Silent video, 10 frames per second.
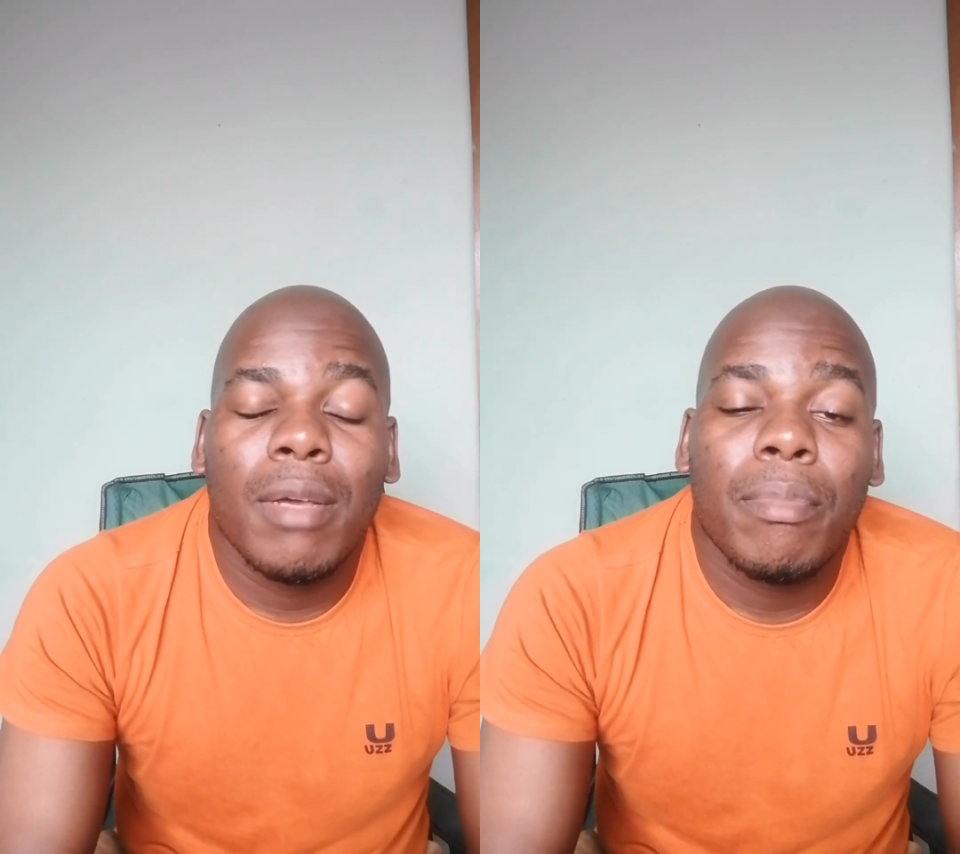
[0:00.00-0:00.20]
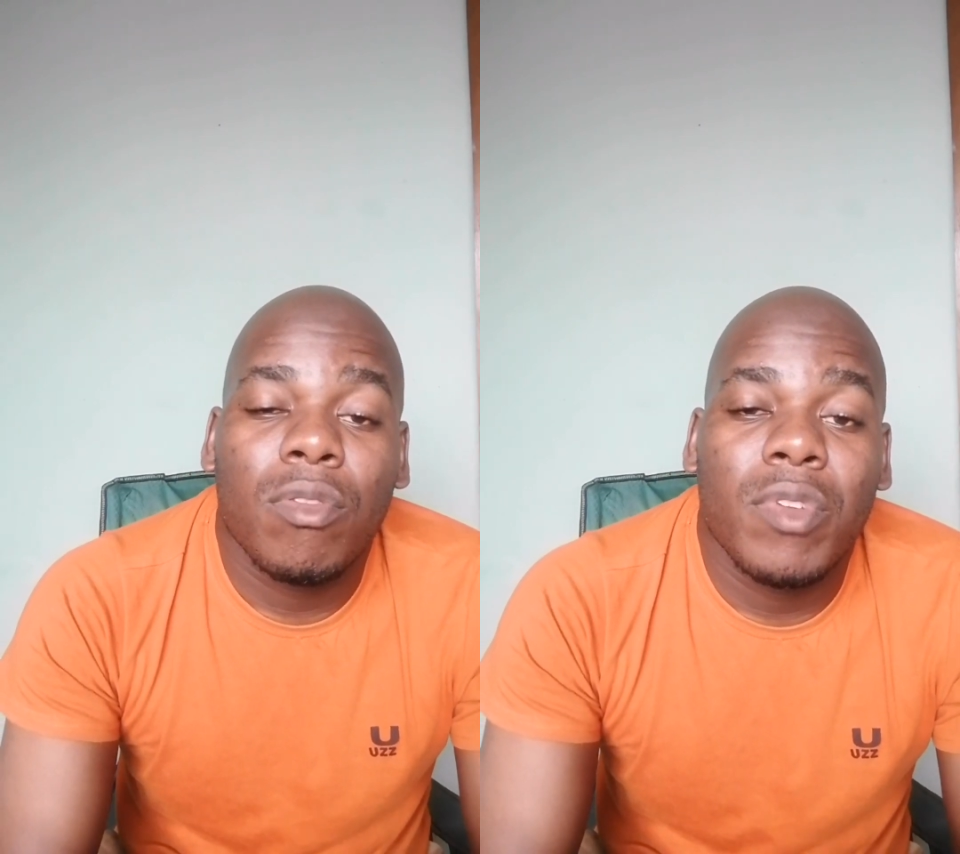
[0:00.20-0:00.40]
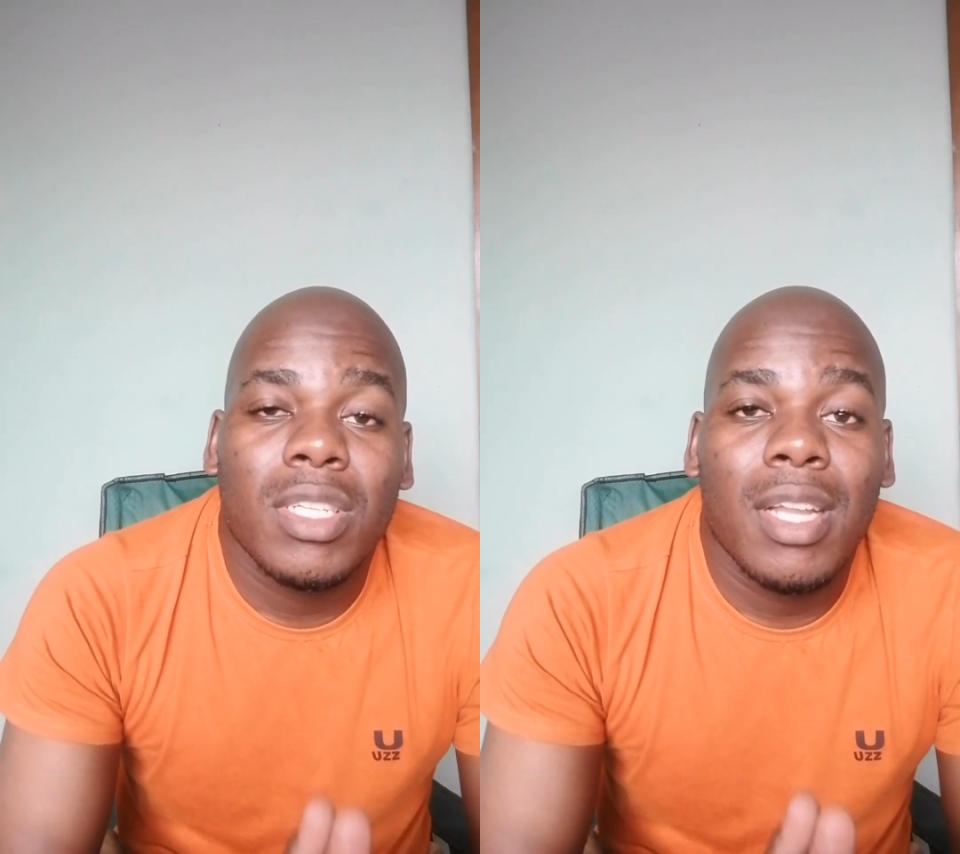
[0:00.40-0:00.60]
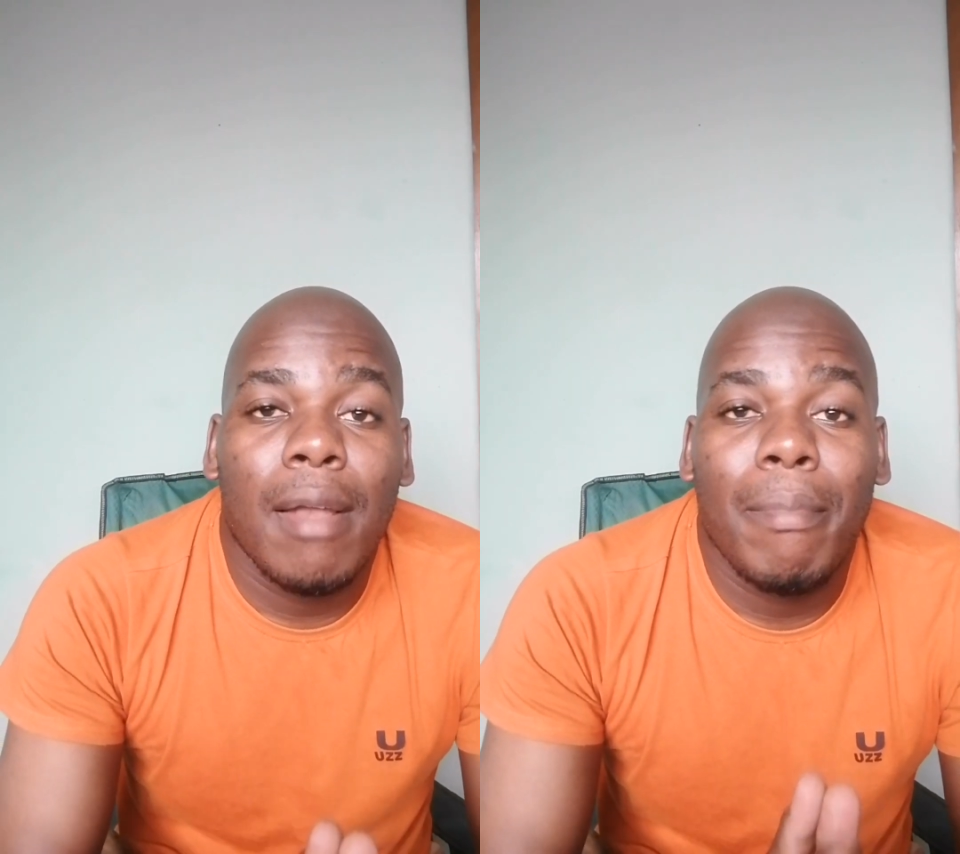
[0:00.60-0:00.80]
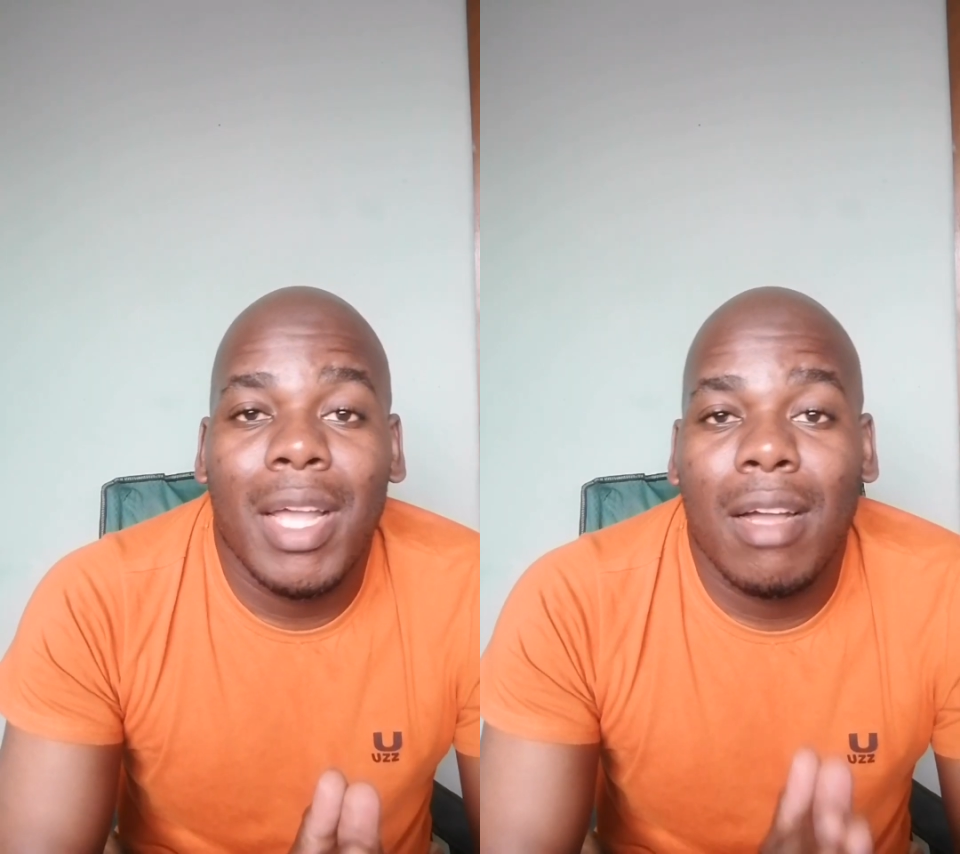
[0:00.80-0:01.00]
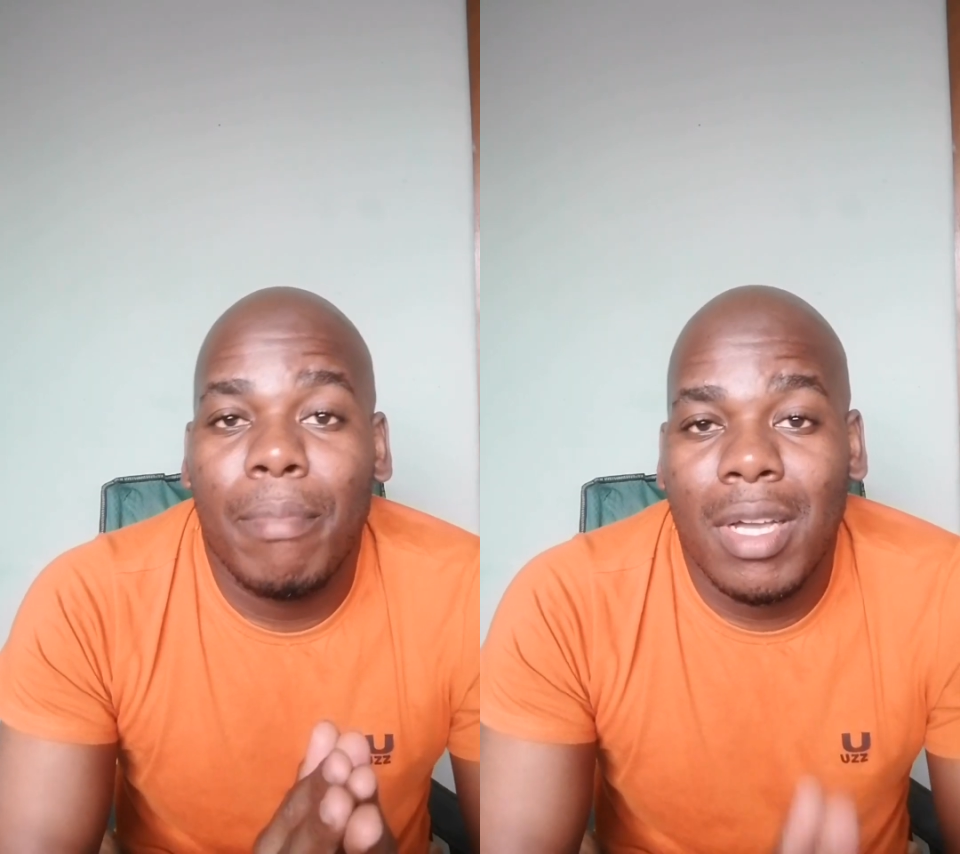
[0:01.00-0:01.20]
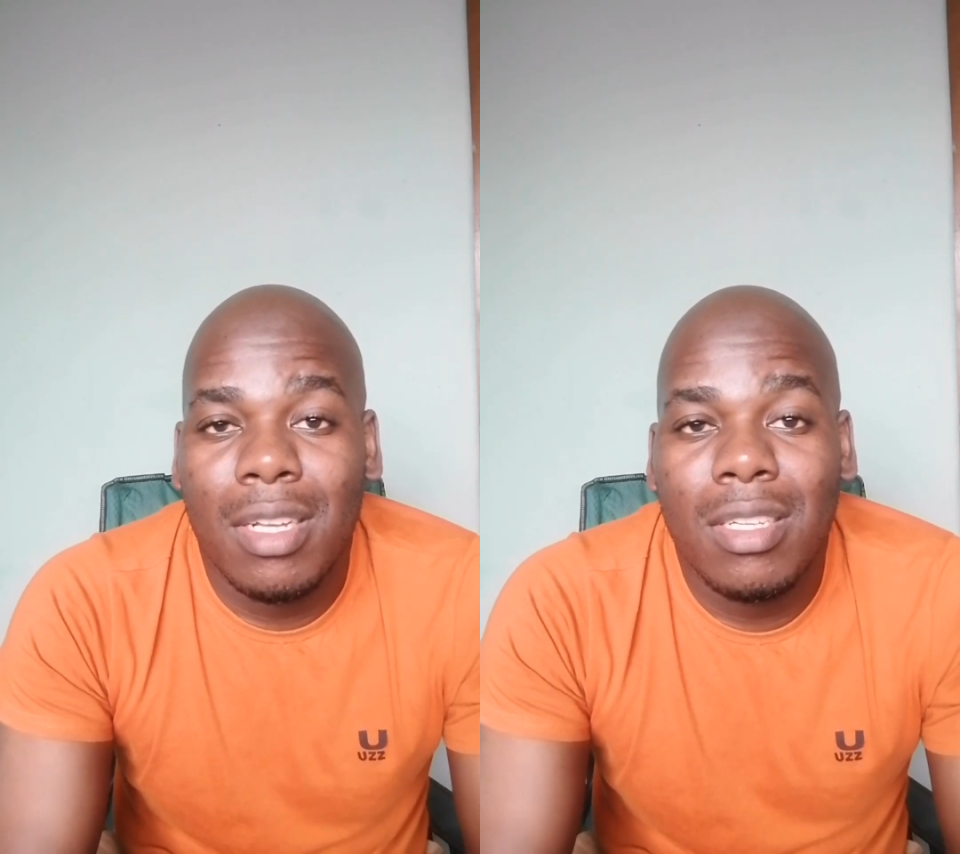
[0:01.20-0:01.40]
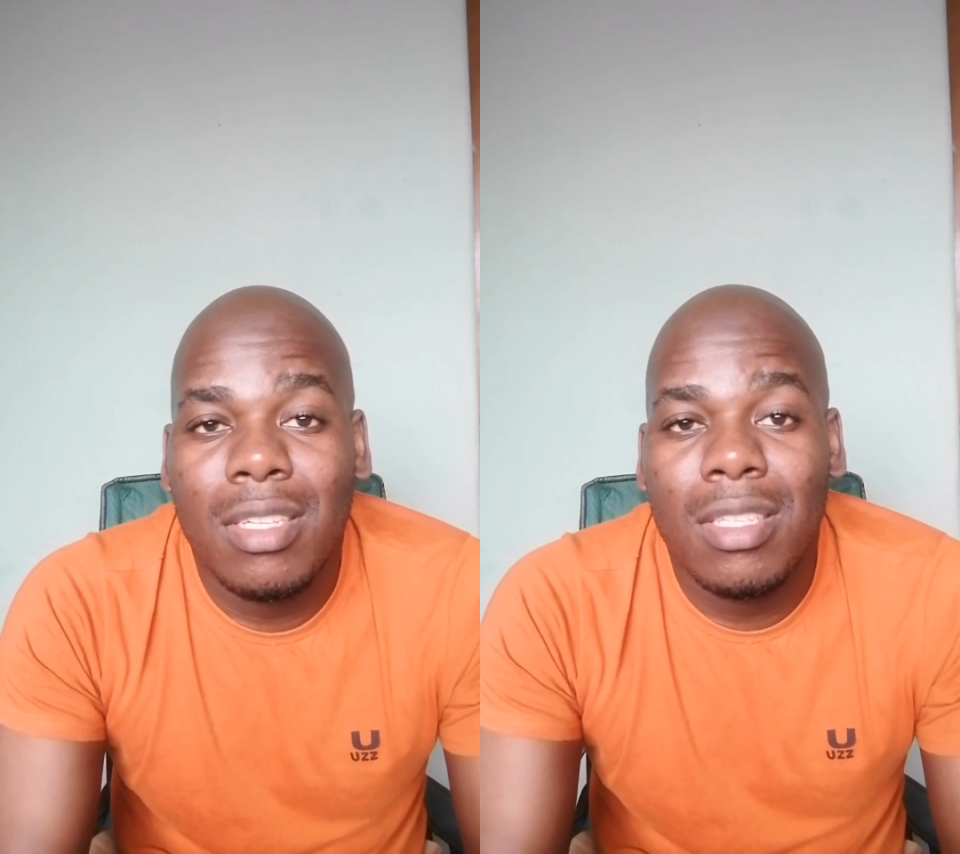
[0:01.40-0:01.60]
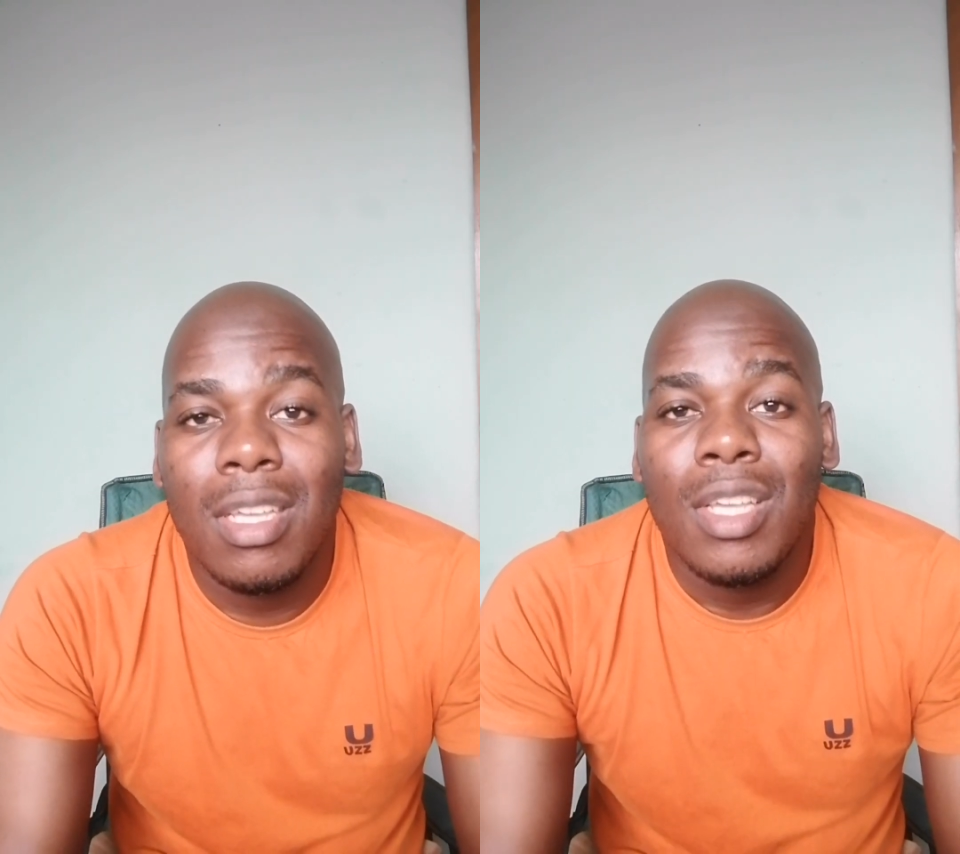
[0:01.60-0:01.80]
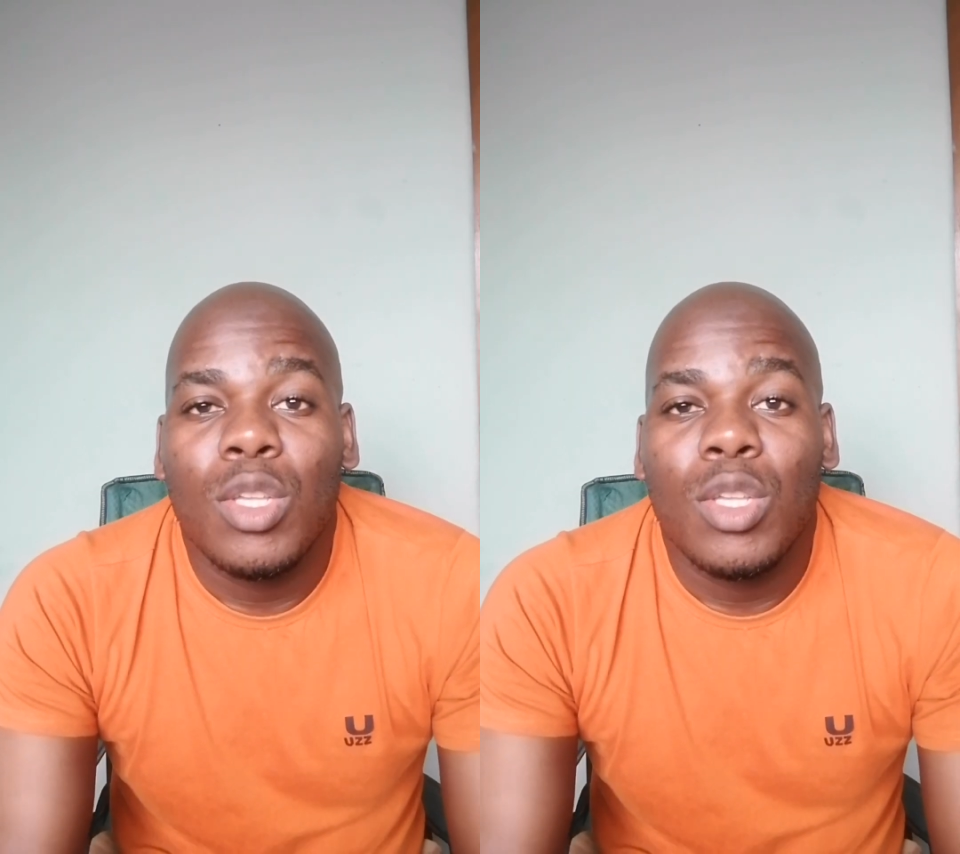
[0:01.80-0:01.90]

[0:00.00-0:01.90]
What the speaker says: professional makeup artist.